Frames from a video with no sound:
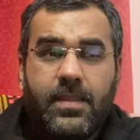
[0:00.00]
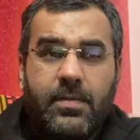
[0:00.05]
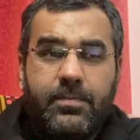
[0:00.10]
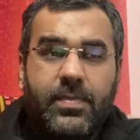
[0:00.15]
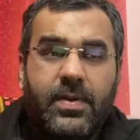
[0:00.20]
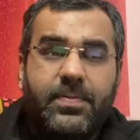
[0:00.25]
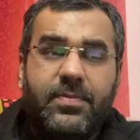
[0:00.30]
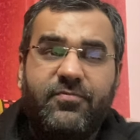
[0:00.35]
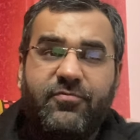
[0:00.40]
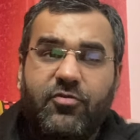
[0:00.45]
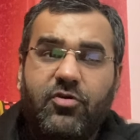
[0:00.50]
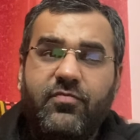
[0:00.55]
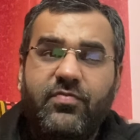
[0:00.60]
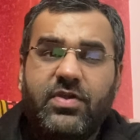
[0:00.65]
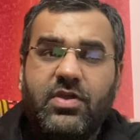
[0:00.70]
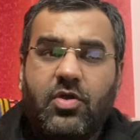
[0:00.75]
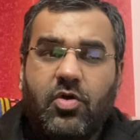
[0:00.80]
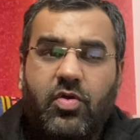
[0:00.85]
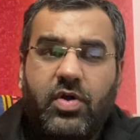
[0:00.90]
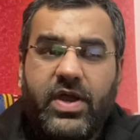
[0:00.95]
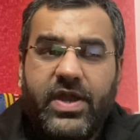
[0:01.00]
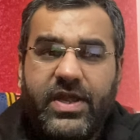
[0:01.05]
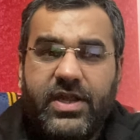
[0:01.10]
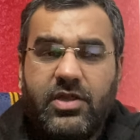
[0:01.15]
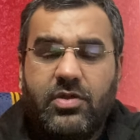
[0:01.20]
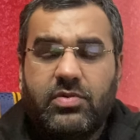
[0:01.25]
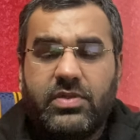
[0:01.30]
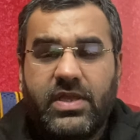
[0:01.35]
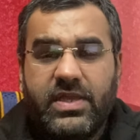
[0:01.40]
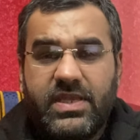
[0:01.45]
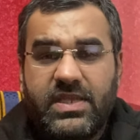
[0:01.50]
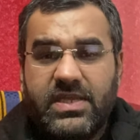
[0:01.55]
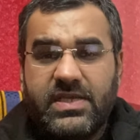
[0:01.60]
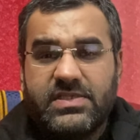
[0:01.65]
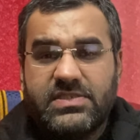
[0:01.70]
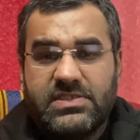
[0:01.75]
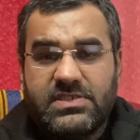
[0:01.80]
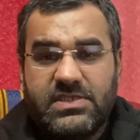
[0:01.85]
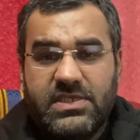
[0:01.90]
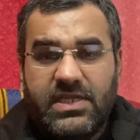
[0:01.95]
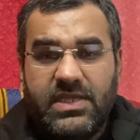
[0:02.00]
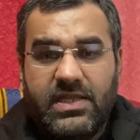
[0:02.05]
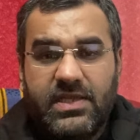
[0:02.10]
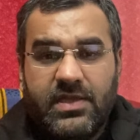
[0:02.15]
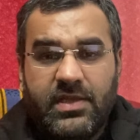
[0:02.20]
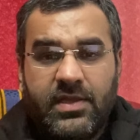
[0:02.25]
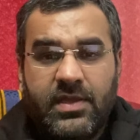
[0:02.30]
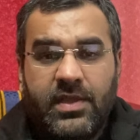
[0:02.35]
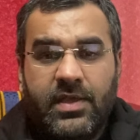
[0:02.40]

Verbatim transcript: But before we go ahead to the ESG,